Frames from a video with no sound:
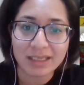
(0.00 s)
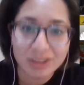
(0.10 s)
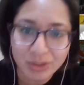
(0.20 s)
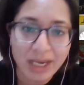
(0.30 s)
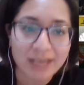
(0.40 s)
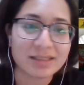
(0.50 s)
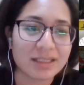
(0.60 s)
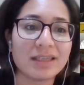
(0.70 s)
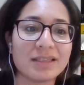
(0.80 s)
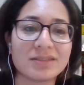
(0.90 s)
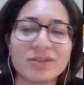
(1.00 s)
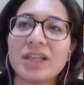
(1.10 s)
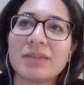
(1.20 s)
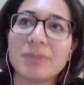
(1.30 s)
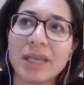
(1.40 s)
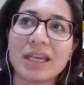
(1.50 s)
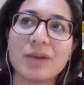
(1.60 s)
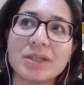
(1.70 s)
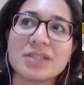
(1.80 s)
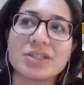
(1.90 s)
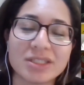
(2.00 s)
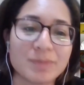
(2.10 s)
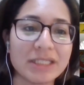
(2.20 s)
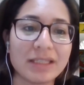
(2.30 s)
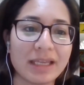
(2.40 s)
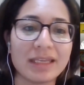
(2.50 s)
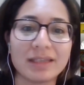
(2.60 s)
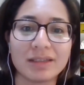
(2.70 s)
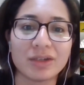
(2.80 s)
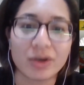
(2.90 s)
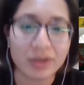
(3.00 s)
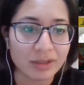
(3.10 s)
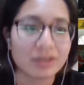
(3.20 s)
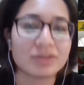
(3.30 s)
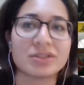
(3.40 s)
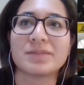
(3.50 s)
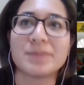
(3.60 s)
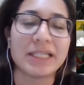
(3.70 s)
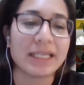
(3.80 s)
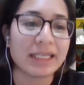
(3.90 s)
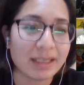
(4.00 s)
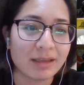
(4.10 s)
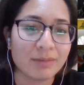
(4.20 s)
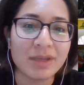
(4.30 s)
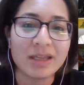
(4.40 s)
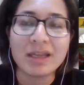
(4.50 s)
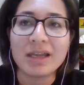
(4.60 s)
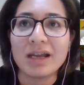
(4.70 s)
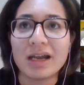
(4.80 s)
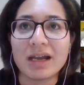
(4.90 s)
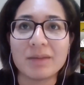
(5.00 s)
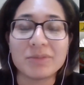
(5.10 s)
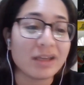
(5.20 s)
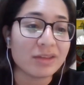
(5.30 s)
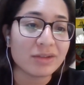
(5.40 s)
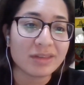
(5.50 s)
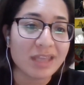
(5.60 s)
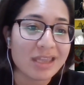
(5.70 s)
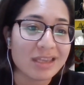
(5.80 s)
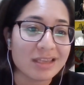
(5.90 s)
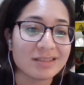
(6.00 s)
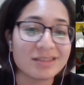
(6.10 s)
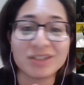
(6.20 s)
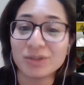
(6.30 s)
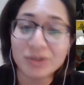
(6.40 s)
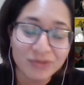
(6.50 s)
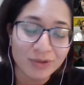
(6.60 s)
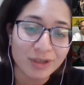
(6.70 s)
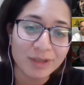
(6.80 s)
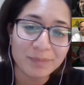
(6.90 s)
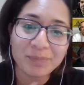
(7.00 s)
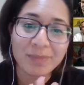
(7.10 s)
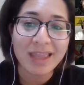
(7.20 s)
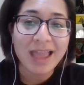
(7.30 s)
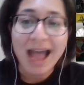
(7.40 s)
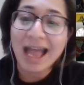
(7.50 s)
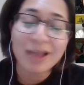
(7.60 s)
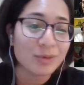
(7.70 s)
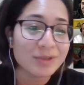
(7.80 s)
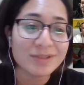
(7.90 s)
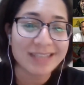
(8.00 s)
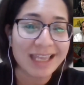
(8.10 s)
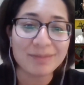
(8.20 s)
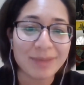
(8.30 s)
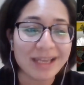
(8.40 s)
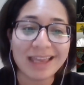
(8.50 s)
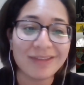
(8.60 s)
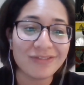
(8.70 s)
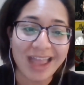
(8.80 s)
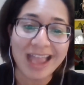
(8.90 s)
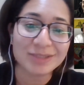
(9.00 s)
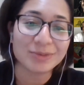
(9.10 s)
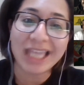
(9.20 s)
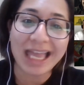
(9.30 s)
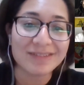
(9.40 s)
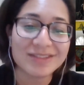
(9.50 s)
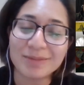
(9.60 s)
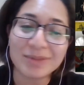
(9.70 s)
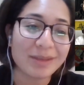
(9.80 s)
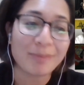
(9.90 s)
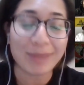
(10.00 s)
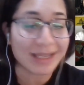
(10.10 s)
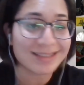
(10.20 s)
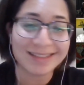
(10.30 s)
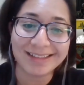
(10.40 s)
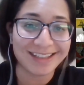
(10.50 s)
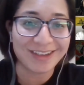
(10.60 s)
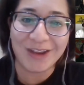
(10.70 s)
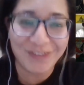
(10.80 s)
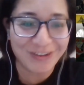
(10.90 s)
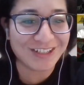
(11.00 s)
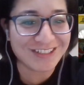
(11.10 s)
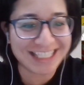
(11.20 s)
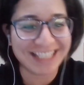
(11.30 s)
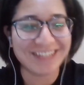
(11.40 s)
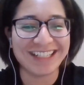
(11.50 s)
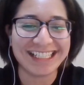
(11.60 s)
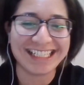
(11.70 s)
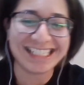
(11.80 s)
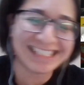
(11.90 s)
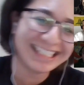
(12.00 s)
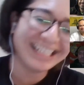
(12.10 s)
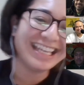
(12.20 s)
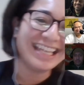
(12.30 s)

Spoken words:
It attracts kids. They're like, man, I want to just be like, her, just be like him. The other thing is the uniform. I will stand by that fact. We have some of the best looking uniforms there is.